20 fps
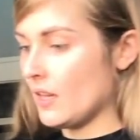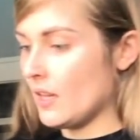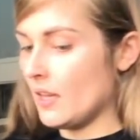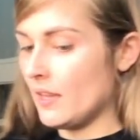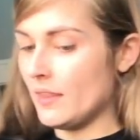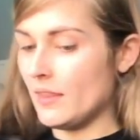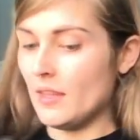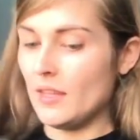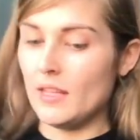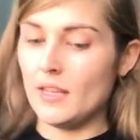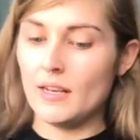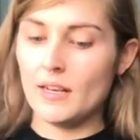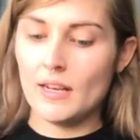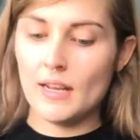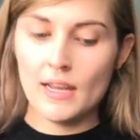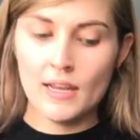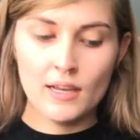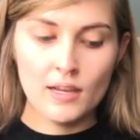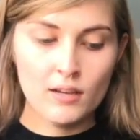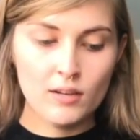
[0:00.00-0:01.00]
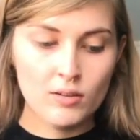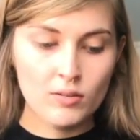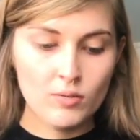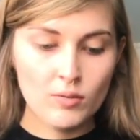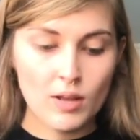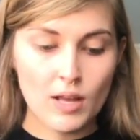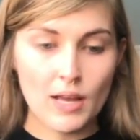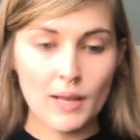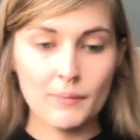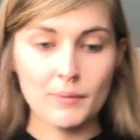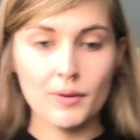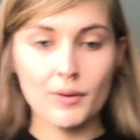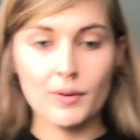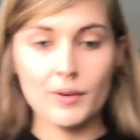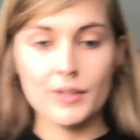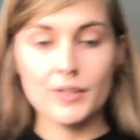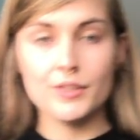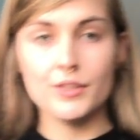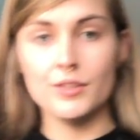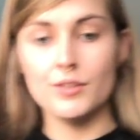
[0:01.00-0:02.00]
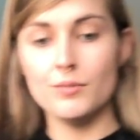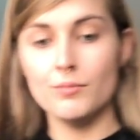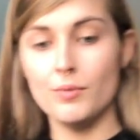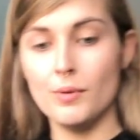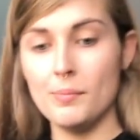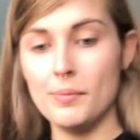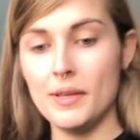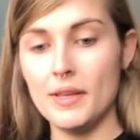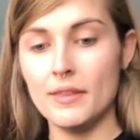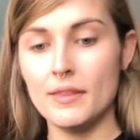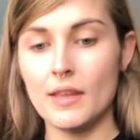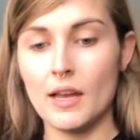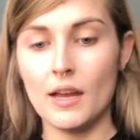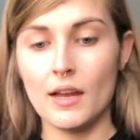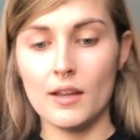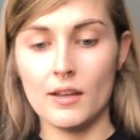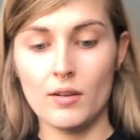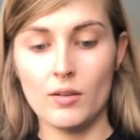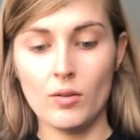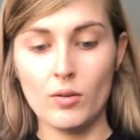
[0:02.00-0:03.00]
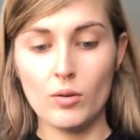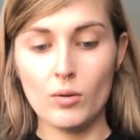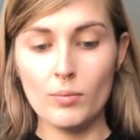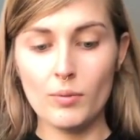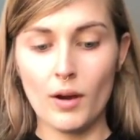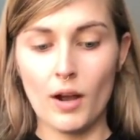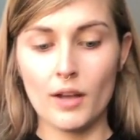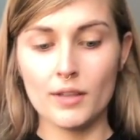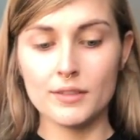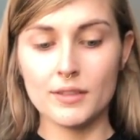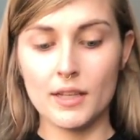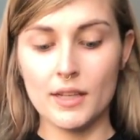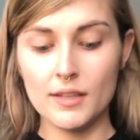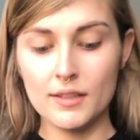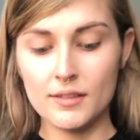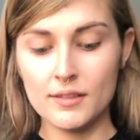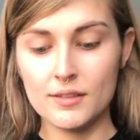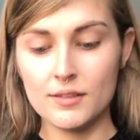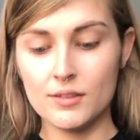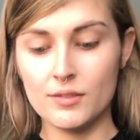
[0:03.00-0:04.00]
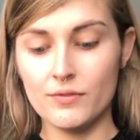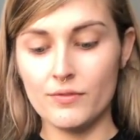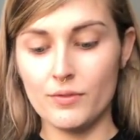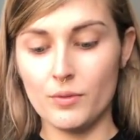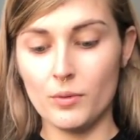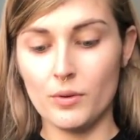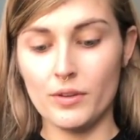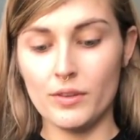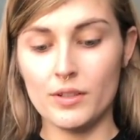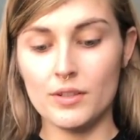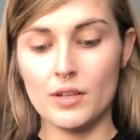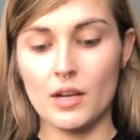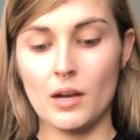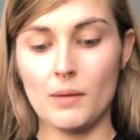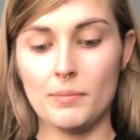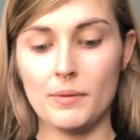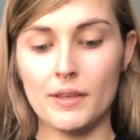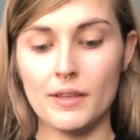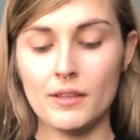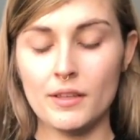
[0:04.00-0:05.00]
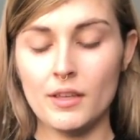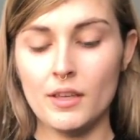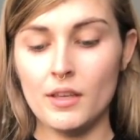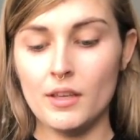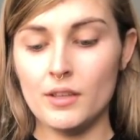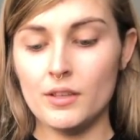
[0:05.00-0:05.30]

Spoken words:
And then now I'm going to repeat that whole process for the topping.